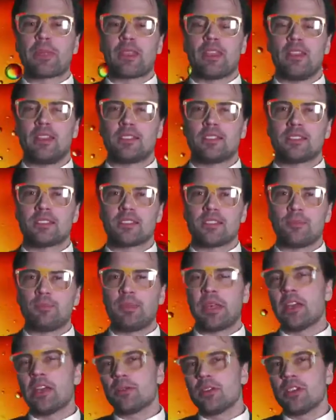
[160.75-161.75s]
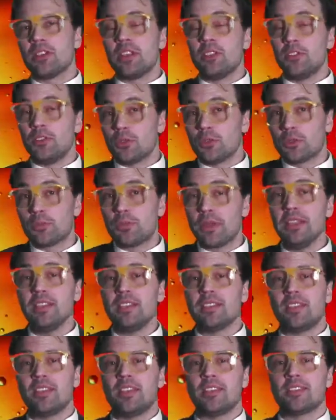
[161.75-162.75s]
It's a period in
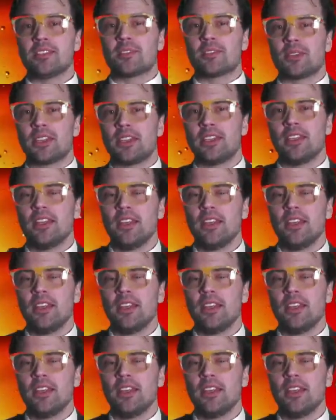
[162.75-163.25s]
European history